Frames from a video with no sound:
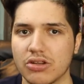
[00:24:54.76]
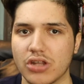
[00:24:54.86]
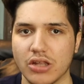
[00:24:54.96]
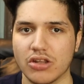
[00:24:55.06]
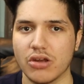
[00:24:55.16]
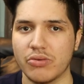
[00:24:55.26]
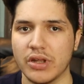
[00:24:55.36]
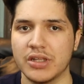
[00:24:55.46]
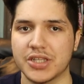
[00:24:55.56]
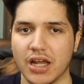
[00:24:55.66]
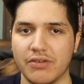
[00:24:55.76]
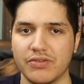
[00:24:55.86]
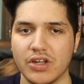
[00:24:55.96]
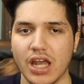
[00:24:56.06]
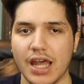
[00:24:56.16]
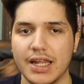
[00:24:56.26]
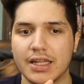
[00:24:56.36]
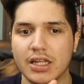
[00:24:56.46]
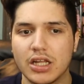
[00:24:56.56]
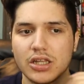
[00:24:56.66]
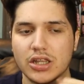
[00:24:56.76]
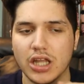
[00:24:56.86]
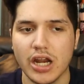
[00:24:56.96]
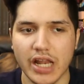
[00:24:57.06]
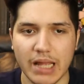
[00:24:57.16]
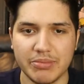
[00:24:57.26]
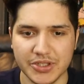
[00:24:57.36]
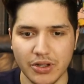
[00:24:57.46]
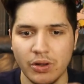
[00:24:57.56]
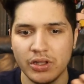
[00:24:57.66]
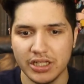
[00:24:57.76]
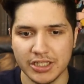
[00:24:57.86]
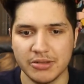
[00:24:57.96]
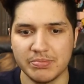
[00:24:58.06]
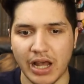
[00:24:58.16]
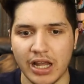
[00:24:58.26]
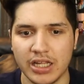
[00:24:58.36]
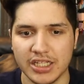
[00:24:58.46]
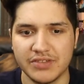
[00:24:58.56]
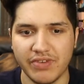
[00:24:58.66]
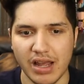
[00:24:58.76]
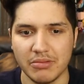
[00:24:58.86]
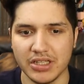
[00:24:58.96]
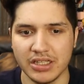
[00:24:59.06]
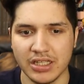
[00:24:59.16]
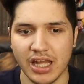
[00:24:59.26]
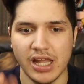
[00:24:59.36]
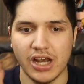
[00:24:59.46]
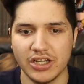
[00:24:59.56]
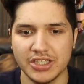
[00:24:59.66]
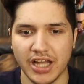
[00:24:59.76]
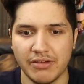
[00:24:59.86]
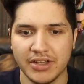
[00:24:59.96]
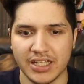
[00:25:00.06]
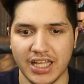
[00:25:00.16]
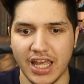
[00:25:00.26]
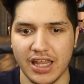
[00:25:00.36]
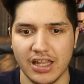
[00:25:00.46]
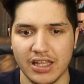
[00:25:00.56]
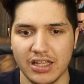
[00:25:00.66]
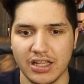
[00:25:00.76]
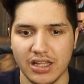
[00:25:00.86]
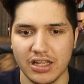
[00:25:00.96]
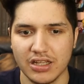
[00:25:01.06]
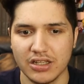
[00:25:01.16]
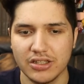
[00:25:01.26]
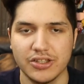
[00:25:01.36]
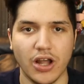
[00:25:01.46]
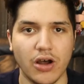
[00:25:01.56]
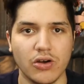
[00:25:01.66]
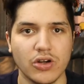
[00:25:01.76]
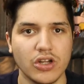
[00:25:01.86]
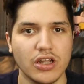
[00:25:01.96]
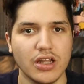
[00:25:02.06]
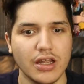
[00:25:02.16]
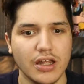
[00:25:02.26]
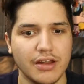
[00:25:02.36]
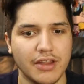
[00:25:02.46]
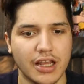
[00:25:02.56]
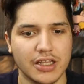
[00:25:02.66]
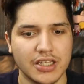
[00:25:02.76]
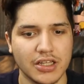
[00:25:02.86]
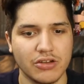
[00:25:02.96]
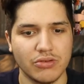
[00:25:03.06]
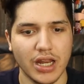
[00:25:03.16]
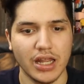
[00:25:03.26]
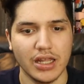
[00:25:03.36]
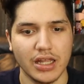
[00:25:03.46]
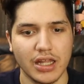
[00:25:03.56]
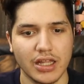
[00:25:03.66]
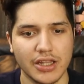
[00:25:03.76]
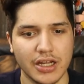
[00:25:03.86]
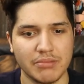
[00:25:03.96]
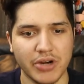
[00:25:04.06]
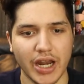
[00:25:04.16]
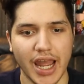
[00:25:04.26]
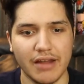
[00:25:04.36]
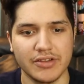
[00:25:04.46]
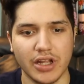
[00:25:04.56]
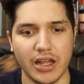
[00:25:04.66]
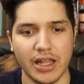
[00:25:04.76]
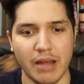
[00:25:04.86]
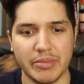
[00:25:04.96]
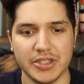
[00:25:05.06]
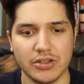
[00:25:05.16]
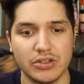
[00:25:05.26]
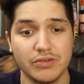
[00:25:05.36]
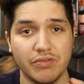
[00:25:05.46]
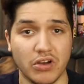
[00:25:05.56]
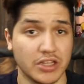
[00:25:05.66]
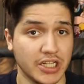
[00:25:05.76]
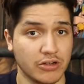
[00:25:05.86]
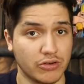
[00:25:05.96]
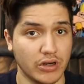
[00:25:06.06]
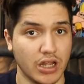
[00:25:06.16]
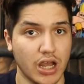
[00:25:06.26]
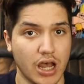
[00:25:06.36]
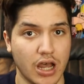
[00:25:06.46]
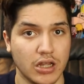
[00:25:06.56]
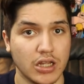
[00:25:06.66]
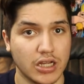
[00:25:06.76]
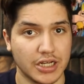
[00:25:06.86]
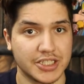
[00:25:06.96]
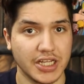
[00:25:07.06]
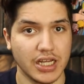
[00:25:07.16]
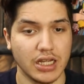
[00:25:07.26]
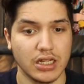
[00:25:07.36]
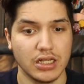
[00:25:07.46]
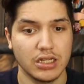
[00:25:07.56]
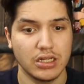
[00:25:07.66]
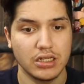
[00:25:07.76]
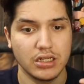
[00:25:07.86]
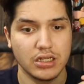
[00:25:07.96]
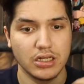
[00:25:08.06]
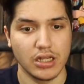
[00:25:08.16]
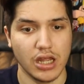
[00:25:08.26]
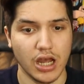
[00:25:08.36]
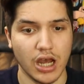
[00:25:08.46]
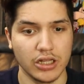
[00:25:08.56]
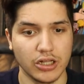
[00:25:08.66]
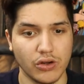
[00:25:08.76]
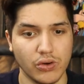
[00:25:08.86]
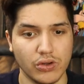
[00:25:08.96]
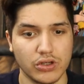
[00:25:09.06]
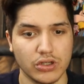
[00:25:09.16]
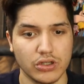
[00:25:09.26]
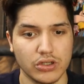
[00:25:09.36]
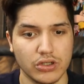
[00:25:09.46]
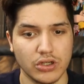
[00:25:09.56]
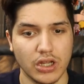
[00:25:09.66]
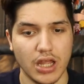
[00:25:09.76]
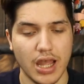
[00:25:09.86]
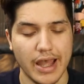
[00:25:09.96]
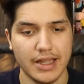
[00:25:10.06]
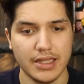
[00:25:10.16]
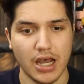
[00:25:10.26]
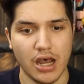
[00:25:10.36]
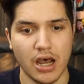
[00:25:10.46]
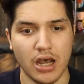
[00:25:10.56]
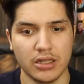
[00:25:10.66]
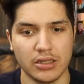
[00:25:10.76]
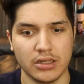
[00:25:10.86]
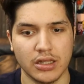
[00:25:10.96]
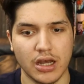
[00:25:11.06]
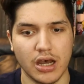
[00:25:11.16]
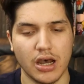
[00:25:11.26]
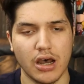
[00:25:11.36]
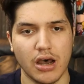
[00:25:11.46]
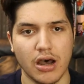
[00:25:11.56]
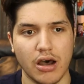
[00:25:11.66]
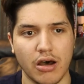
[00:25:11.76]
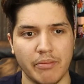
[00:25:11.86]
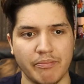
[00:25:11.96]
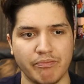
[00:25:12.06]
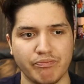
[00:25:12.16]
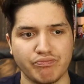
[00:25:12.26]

J J and Reid stuff. And then third episode is about his family and how he's having kid. So if they continue right, they're gonna probably have an episode to focus on uh, Garcia, on Luke, and on um,